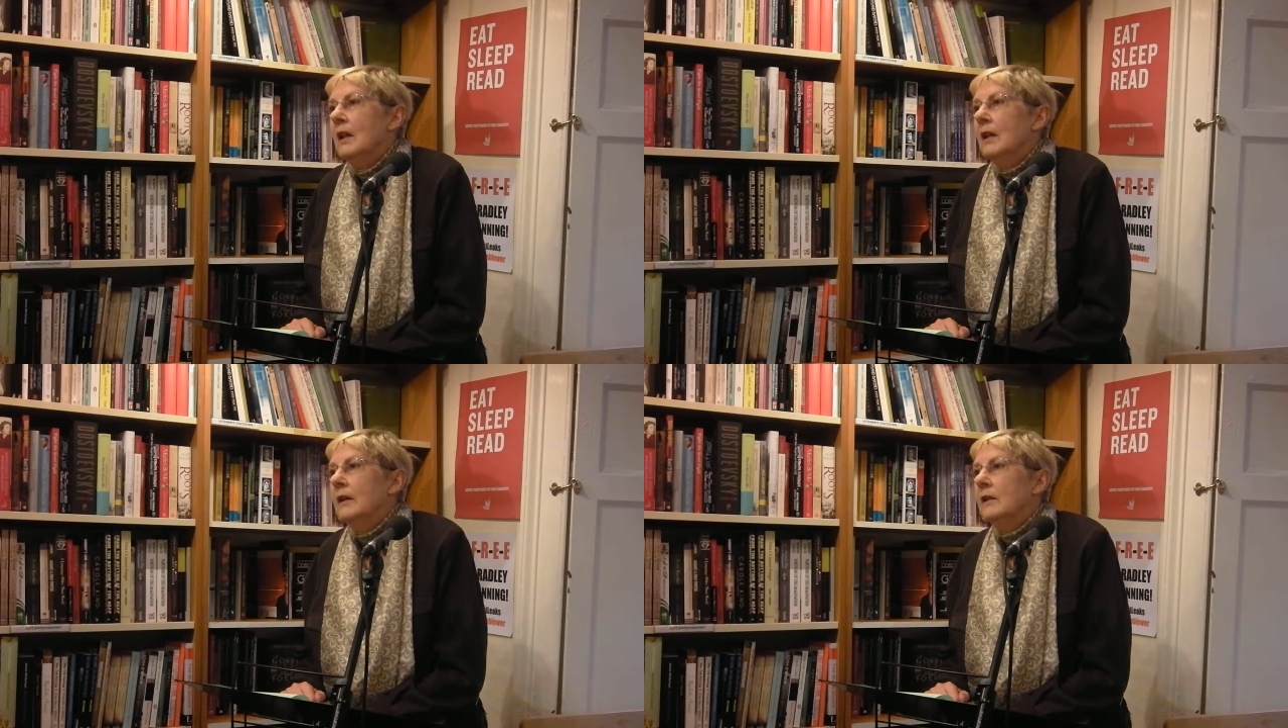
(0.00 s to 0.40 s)

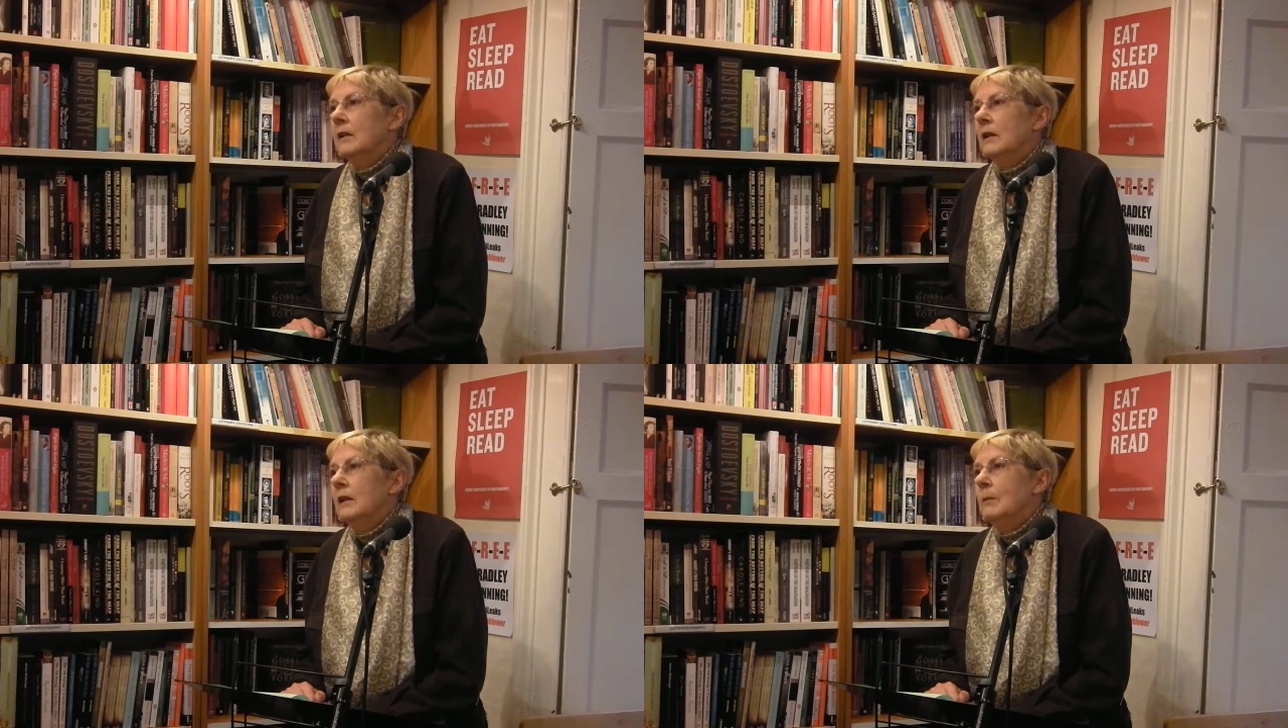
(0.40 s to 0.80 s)
And
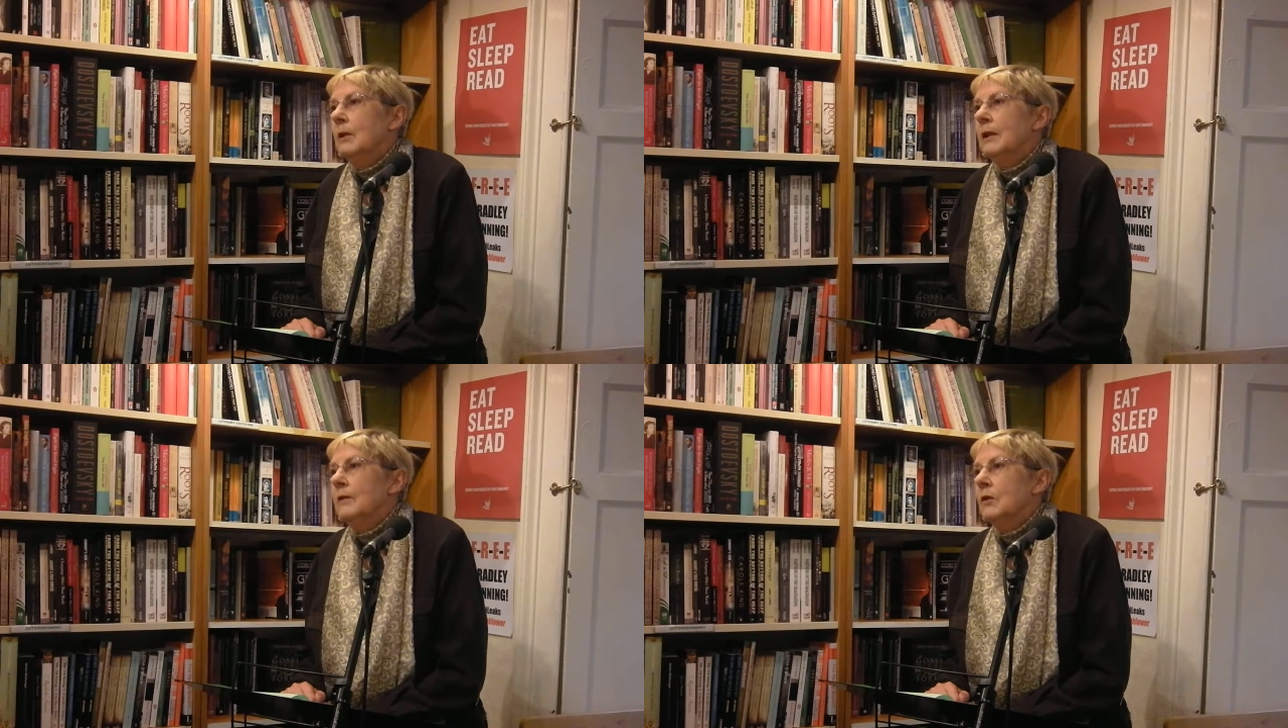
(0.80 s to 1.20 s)
he
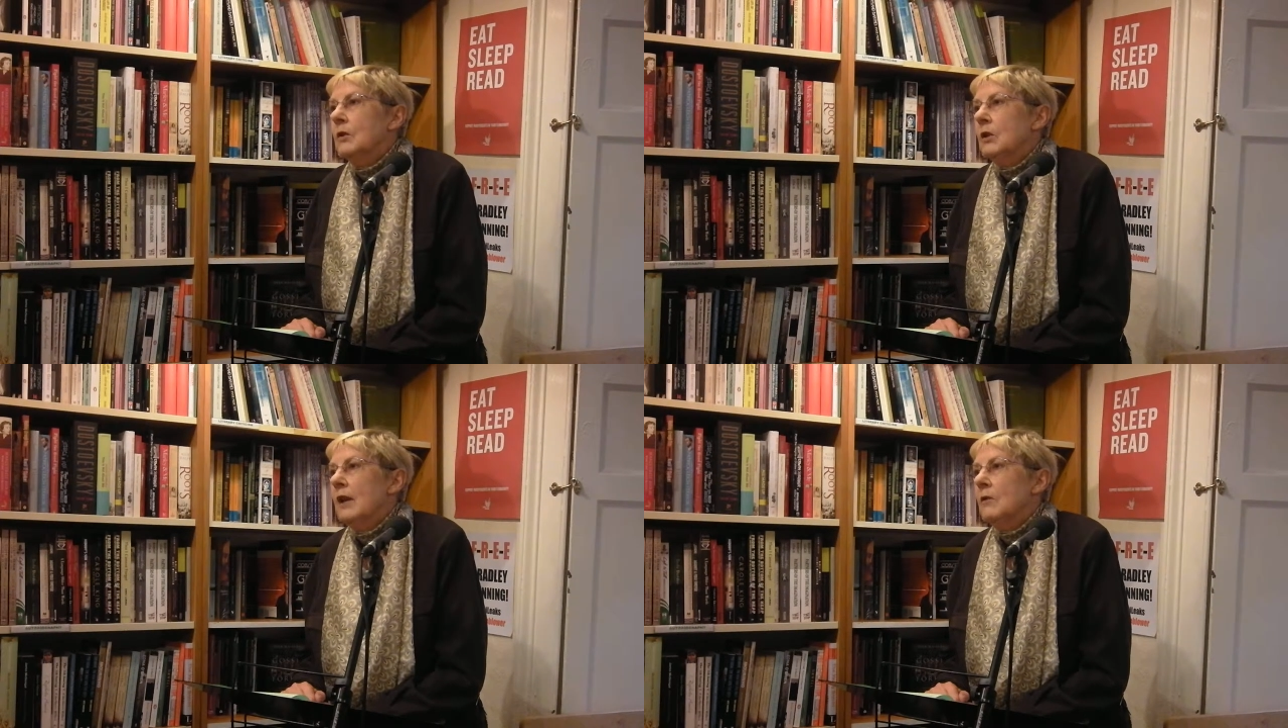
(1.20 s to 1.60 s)
believed
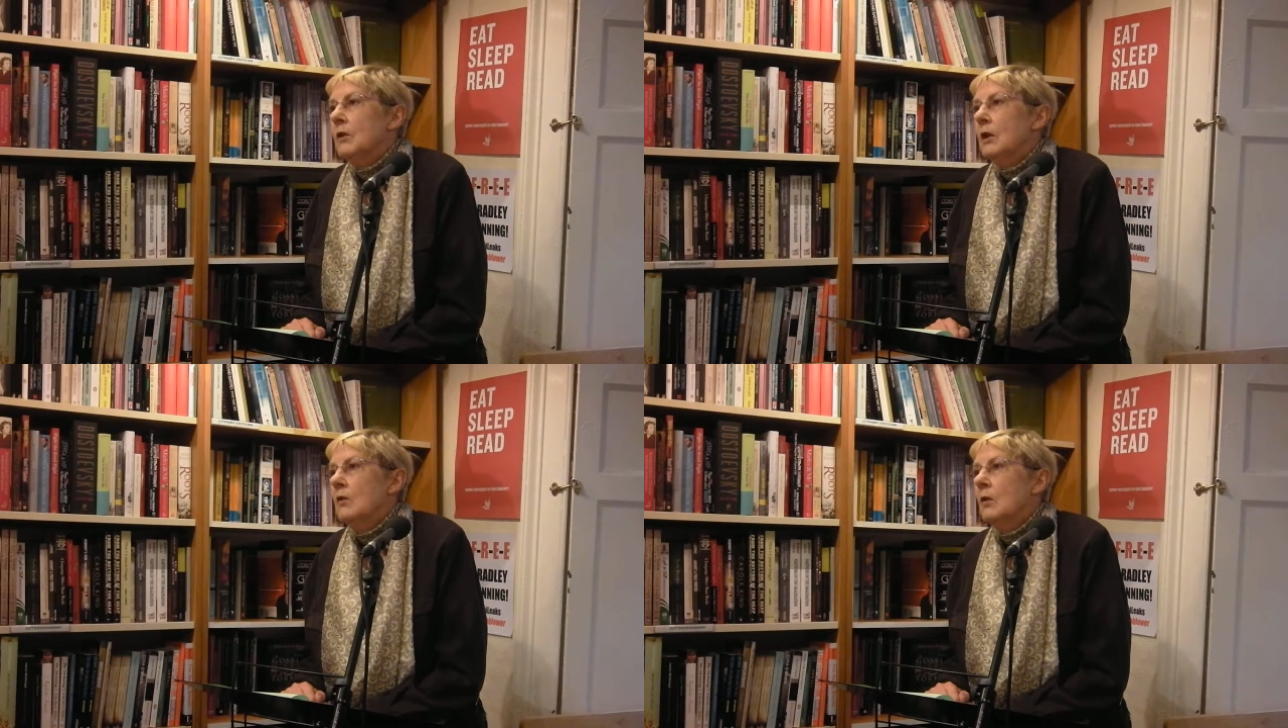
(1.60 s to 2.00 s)
that
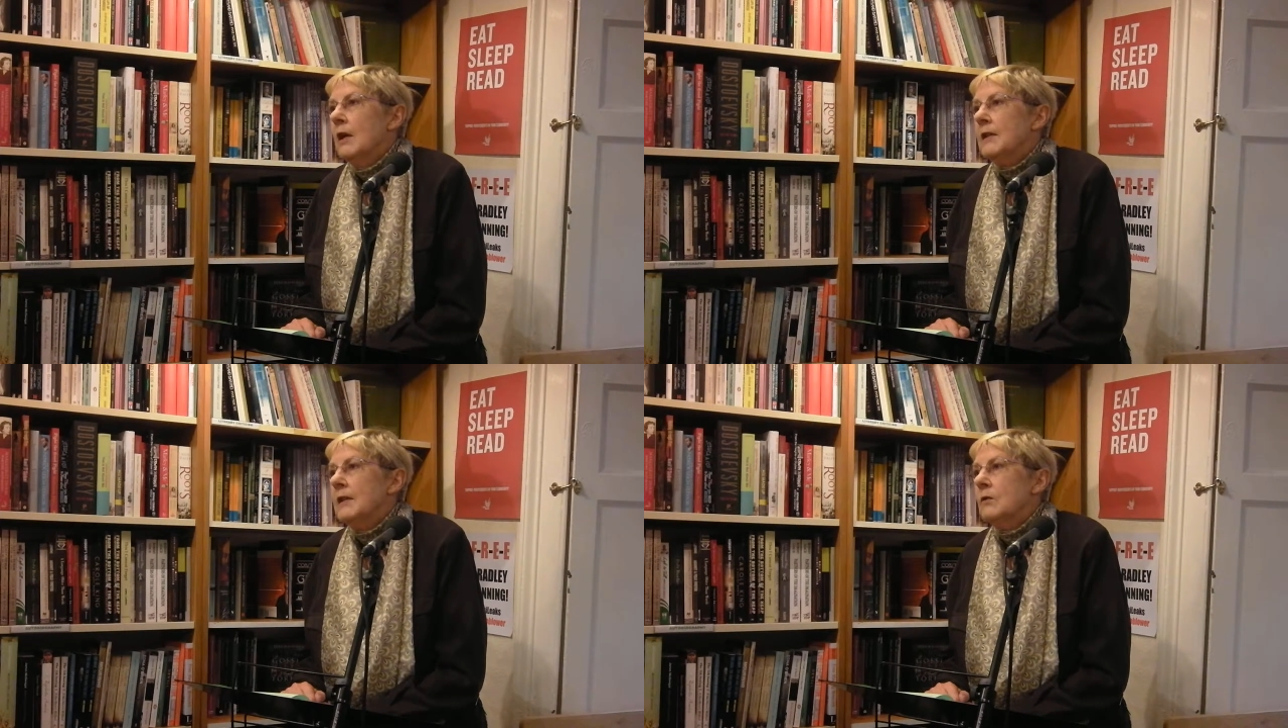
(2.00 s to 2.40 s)
everything
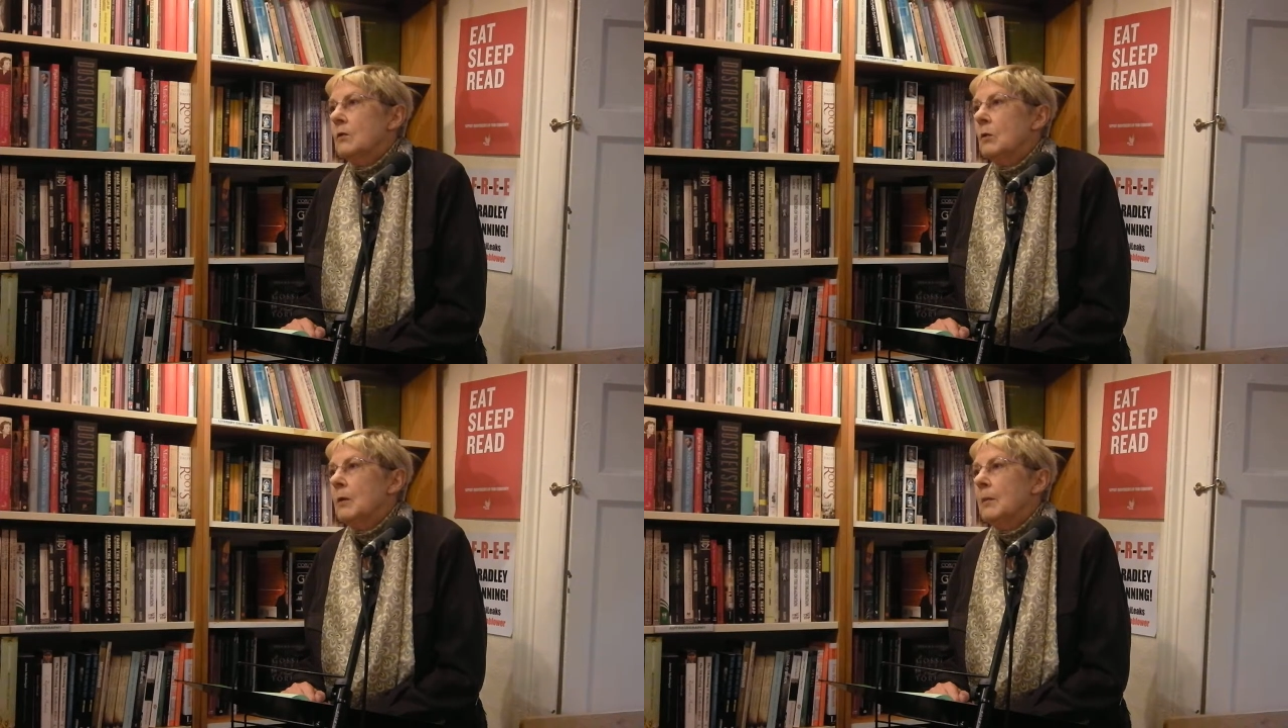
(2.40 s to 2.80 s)
arises
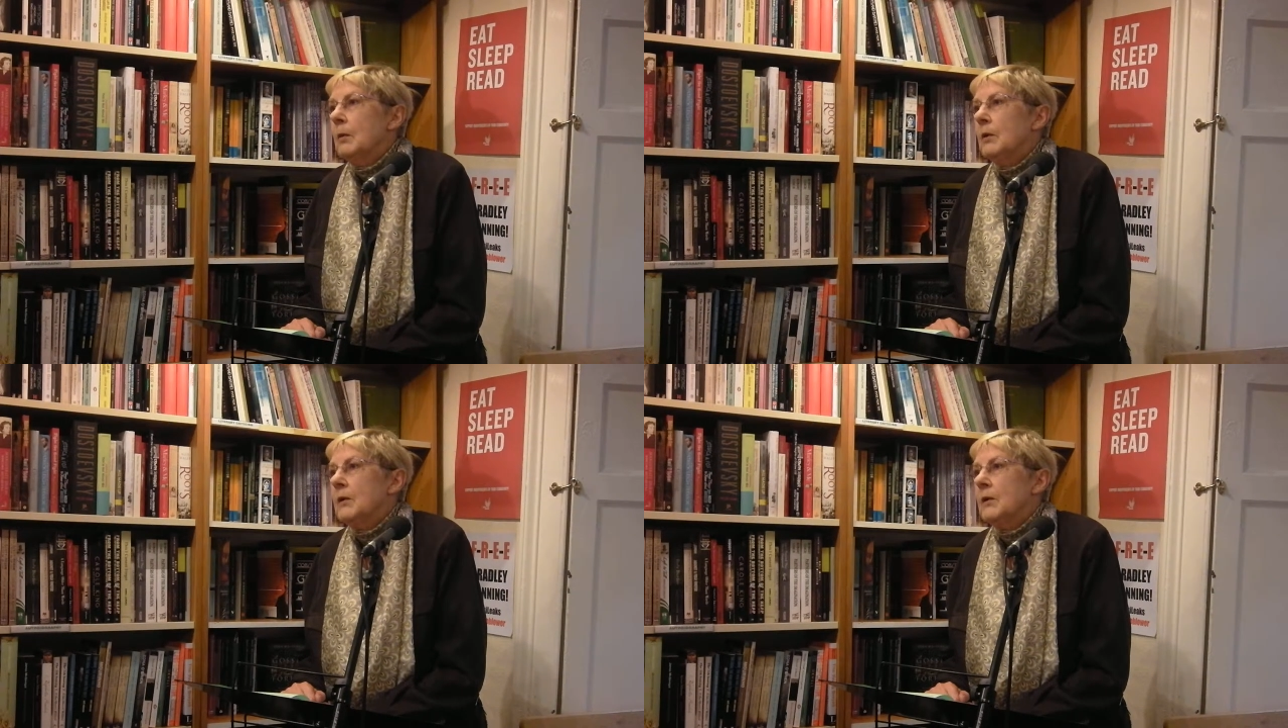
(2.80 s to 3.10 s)
from the people.